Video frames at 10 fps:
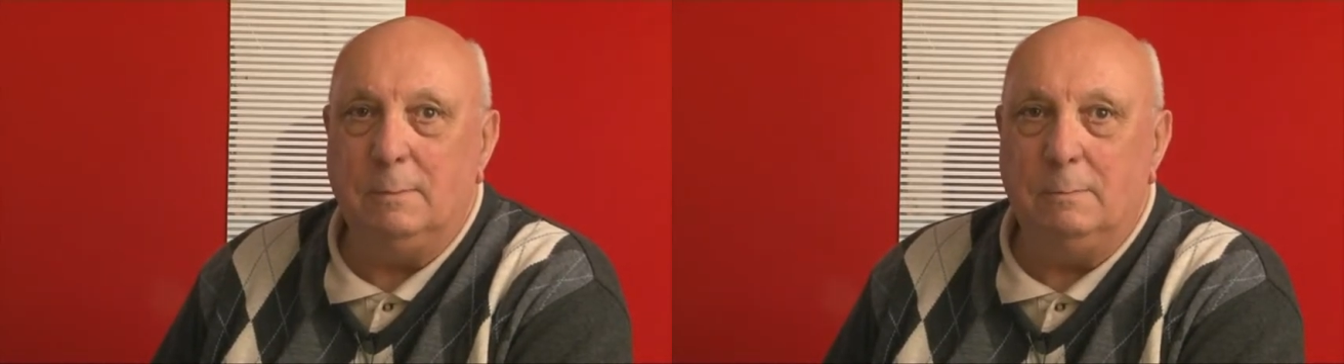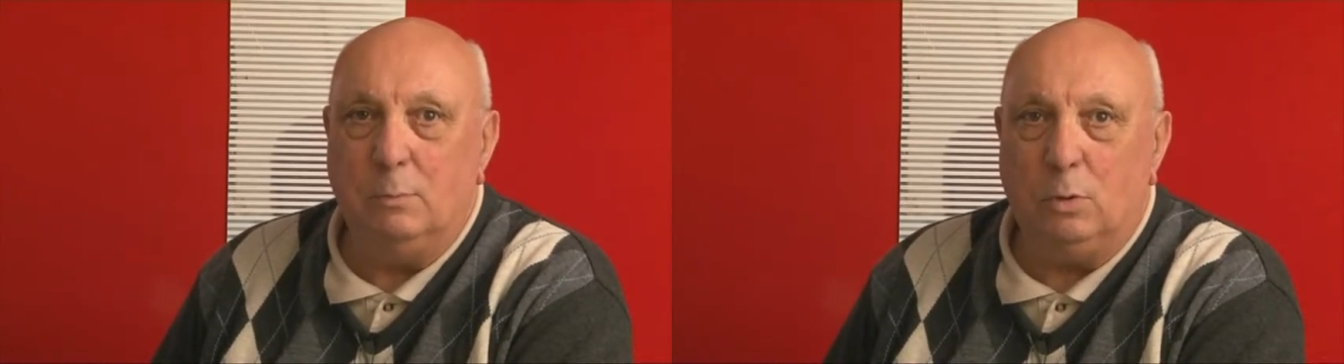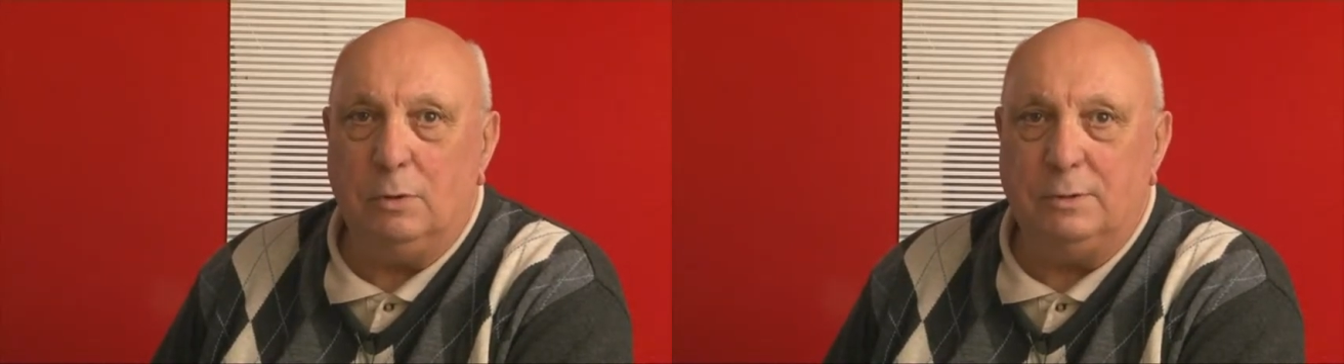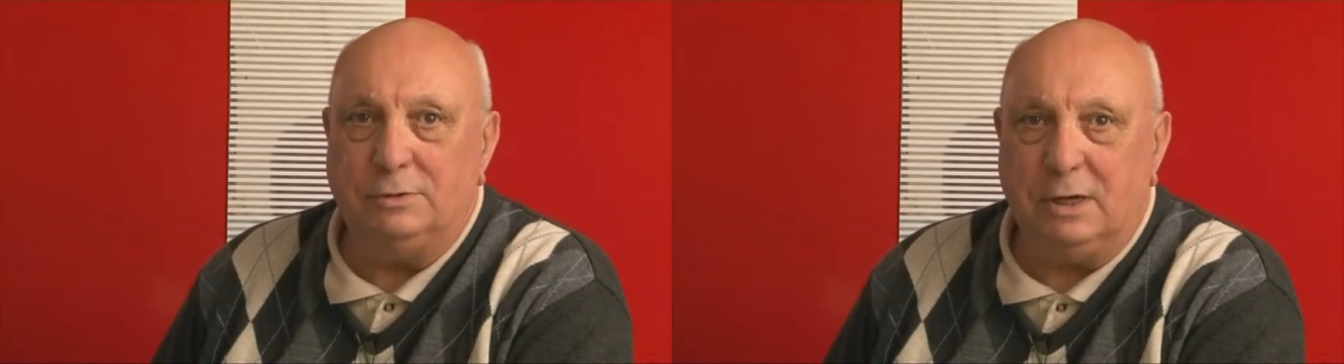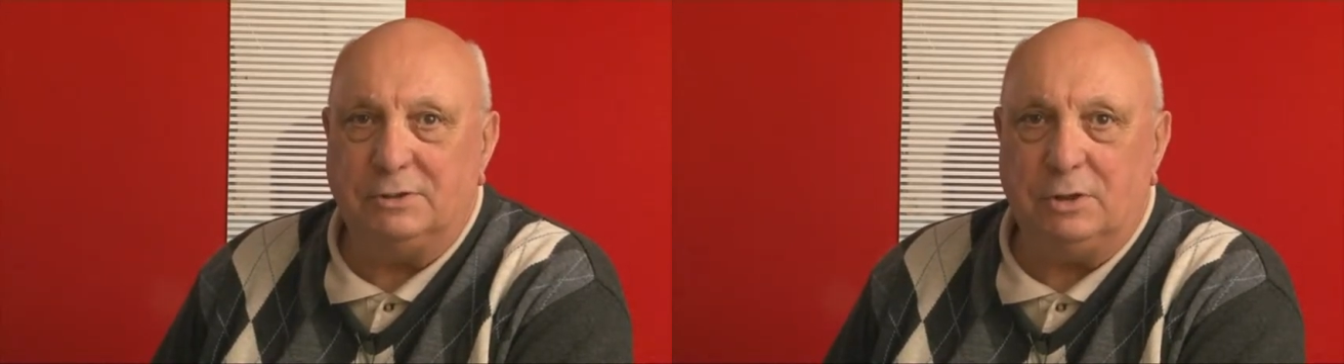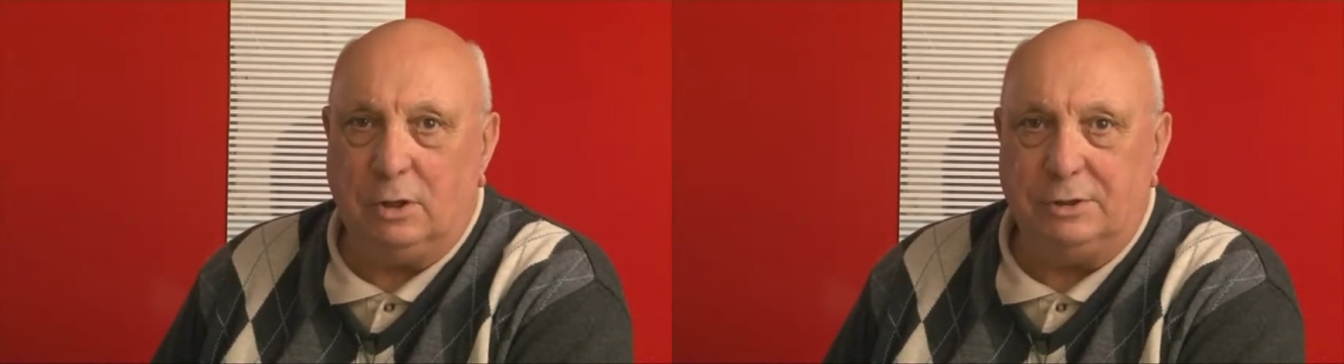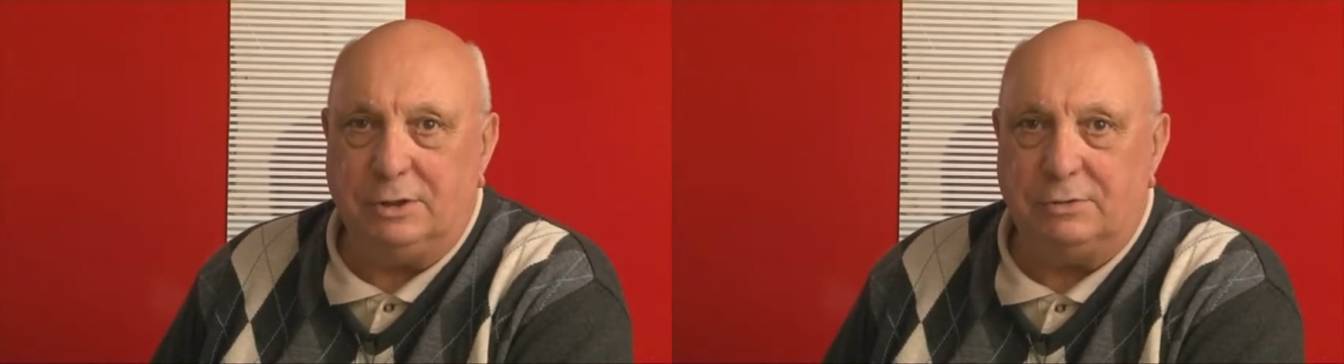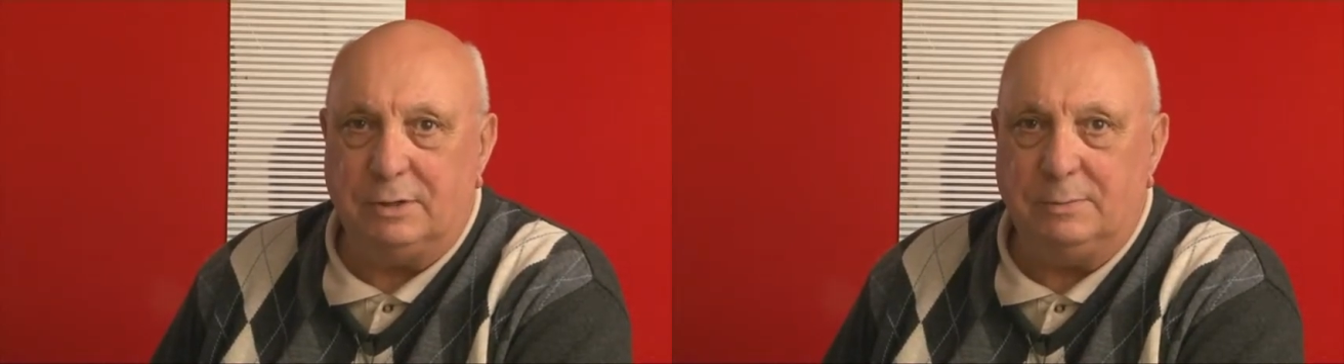more than just
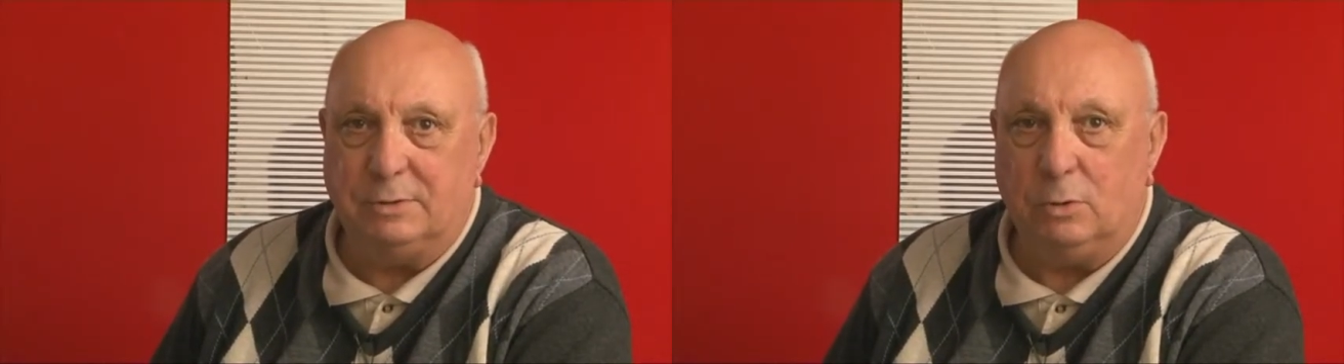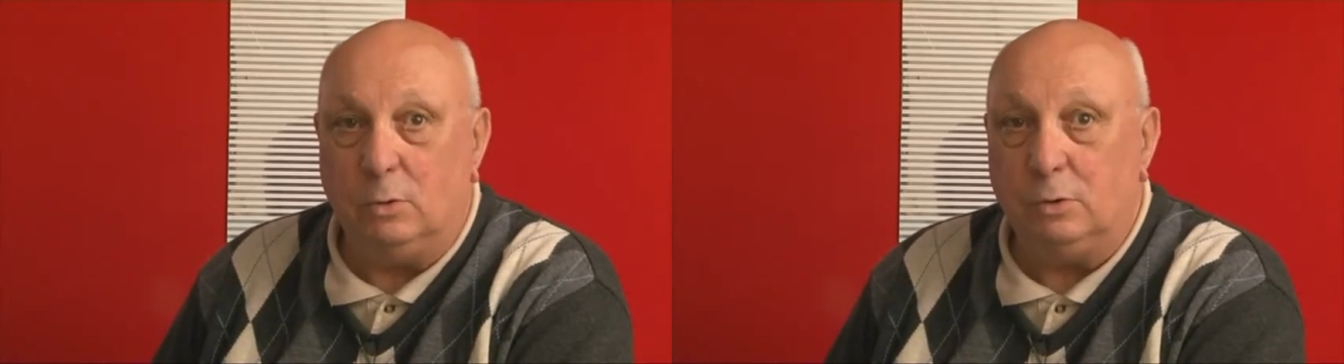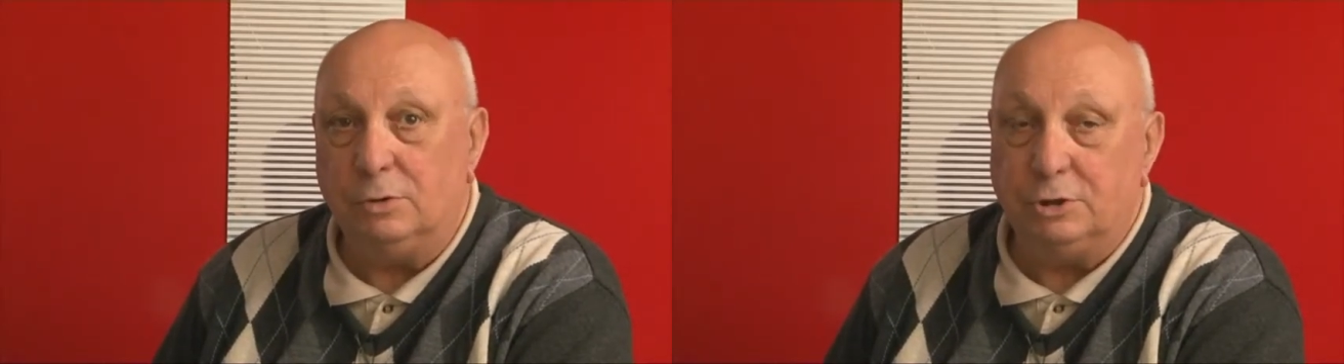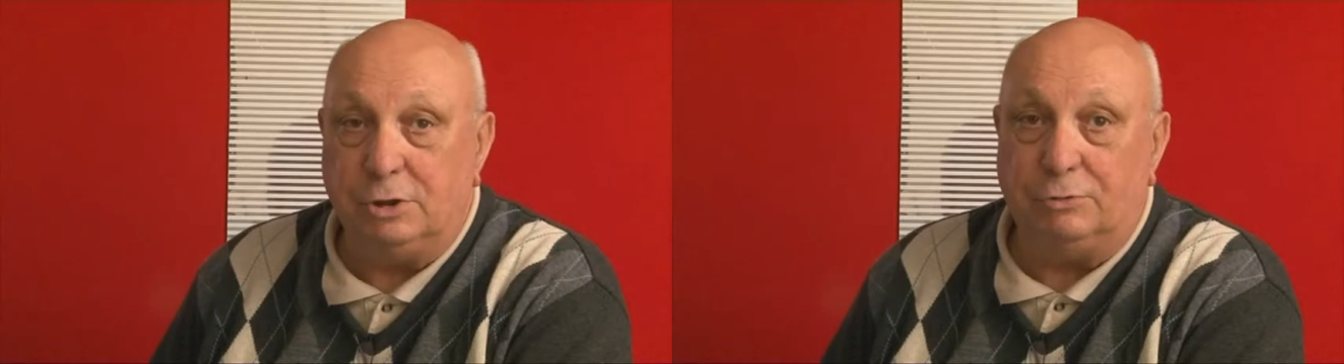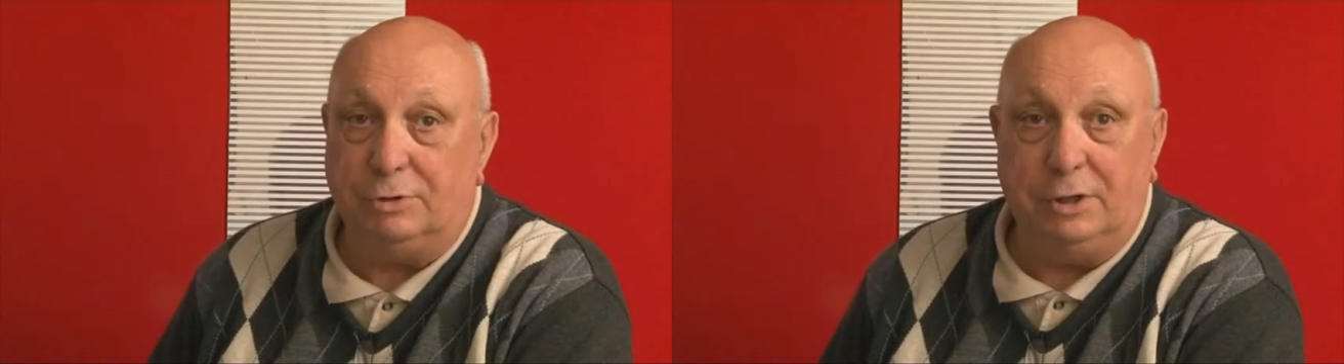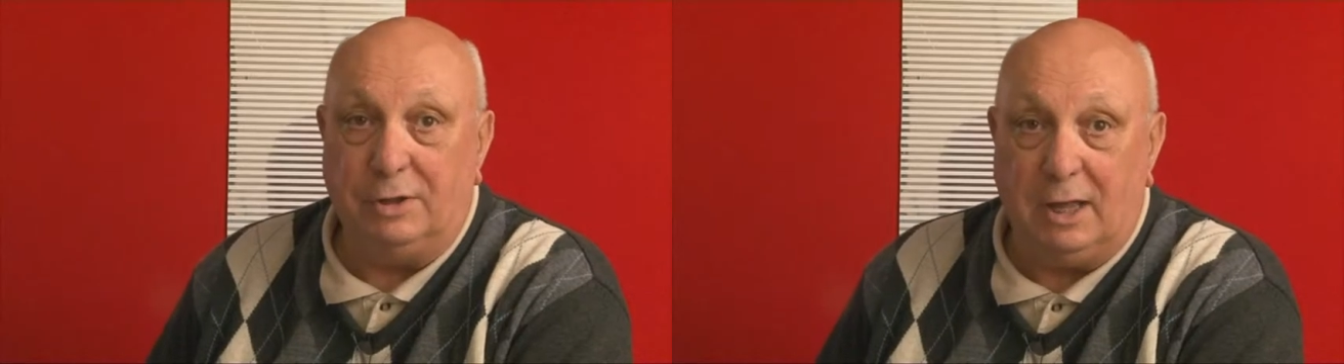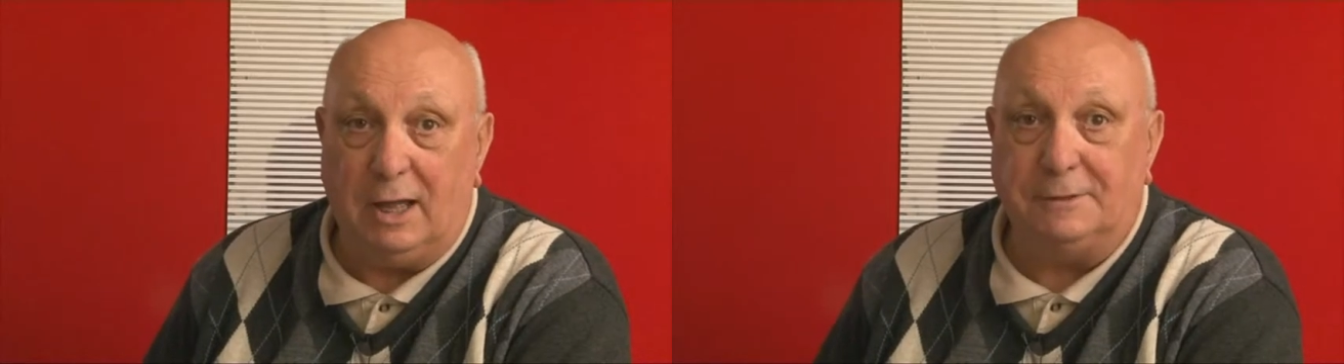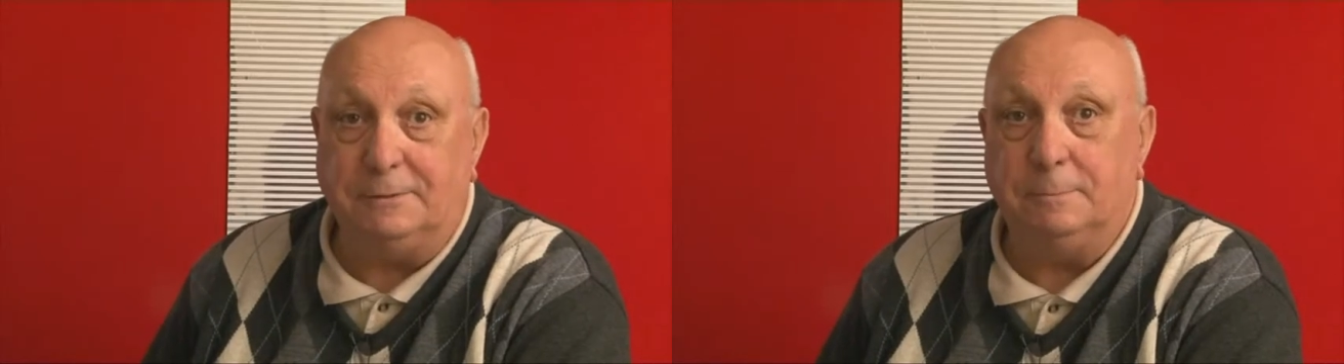holiday trips or the children in the
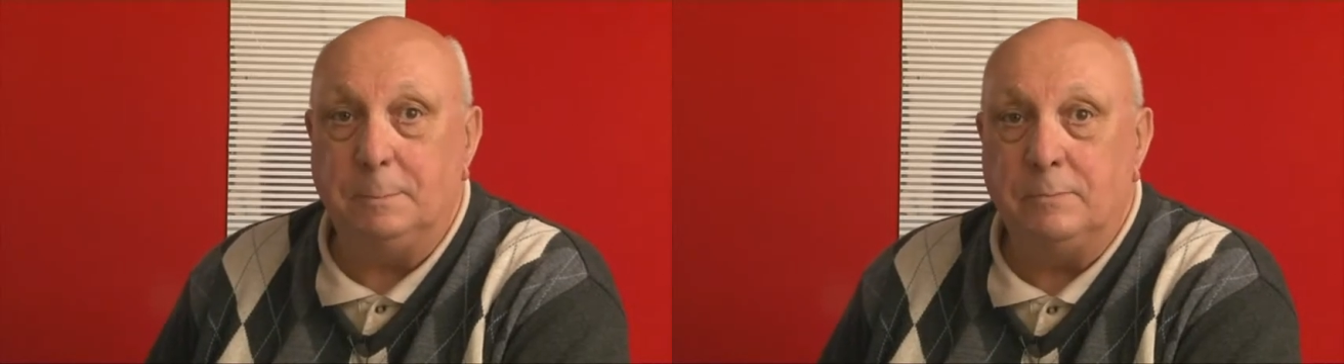garden.